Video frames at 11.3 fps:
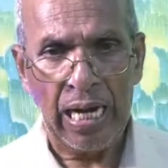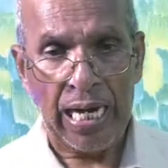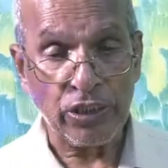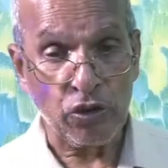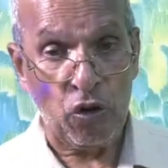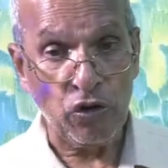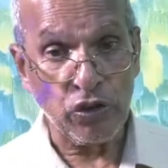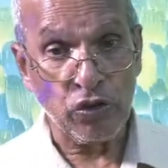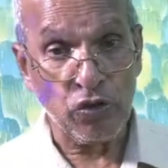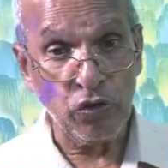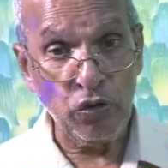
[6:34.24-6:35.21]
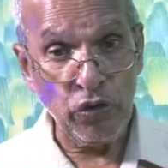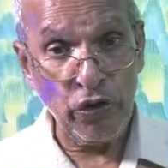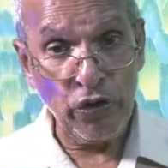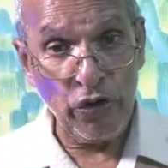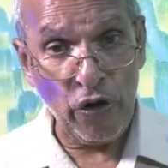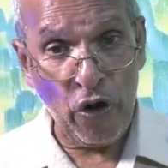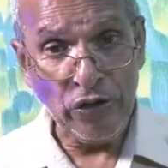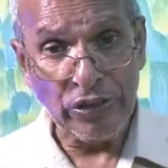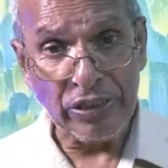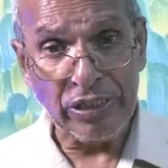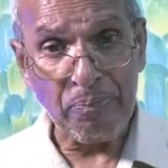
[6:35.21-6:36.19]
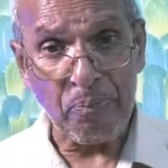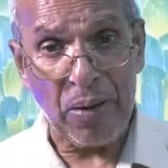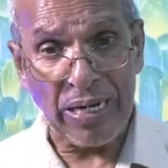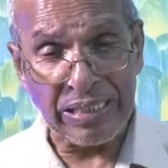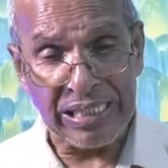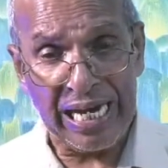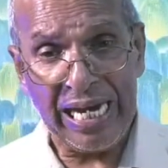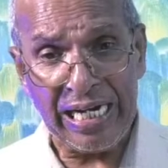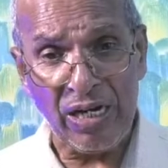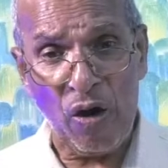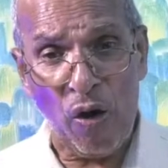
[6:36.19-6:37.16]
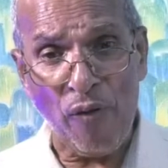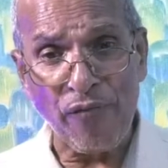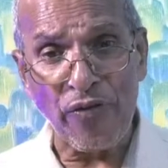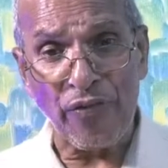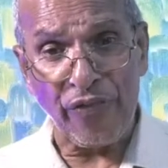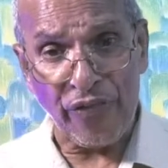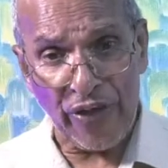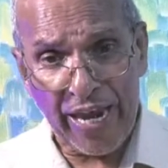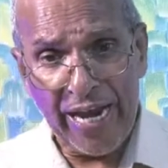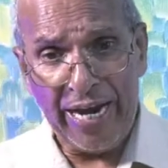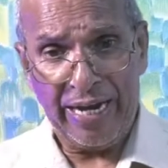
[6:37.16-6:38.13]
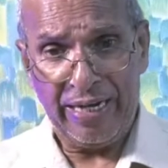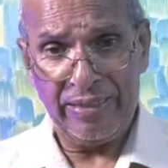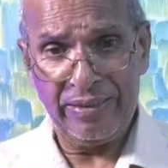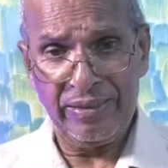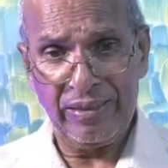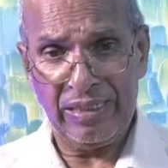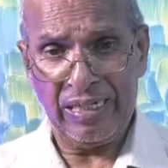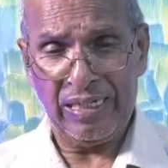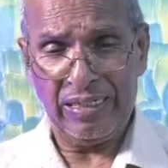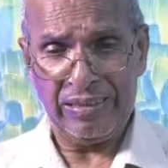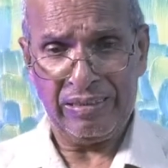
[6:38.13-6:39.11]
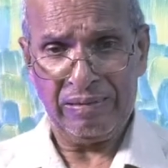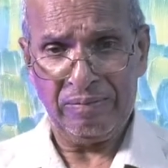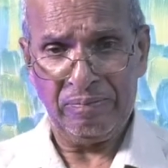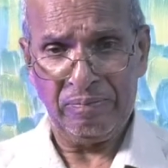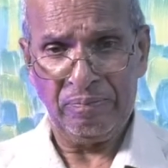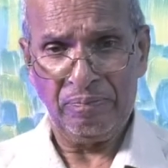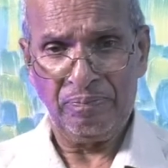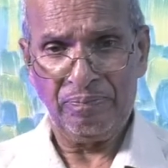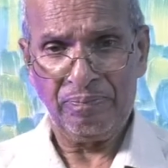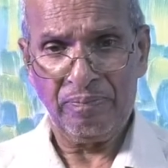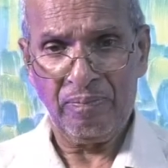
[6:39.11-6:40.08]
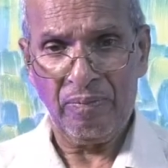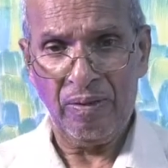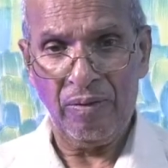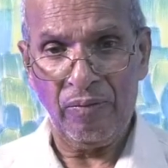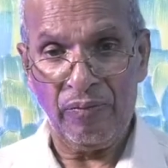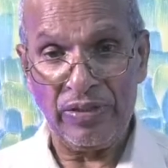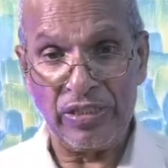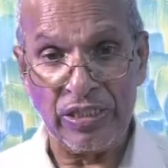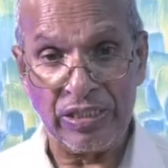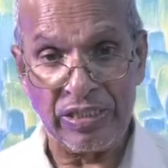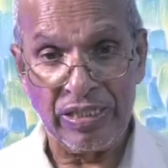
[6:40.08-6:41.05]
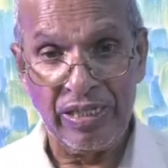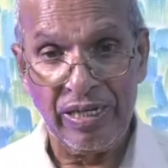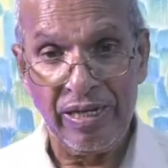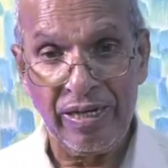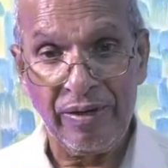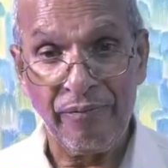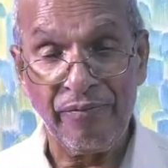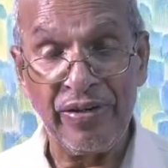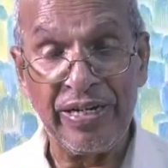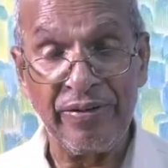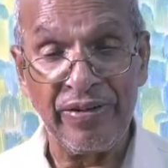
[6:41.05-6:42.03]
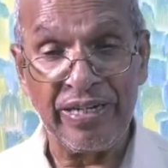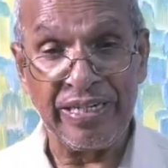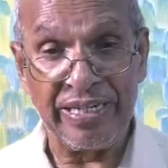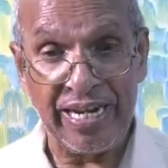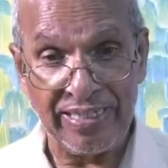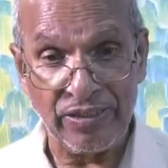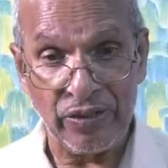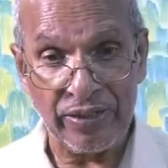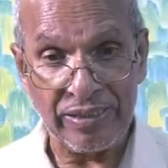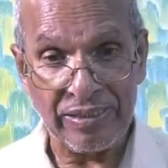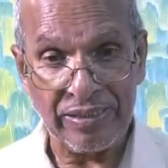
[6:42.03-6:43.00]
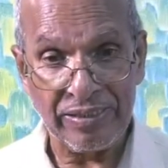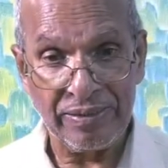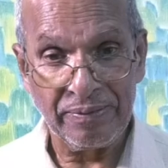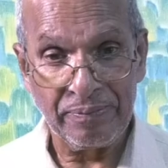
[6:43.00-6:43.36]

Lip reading: And so do not partake of their guilt, which is very, very dangerous.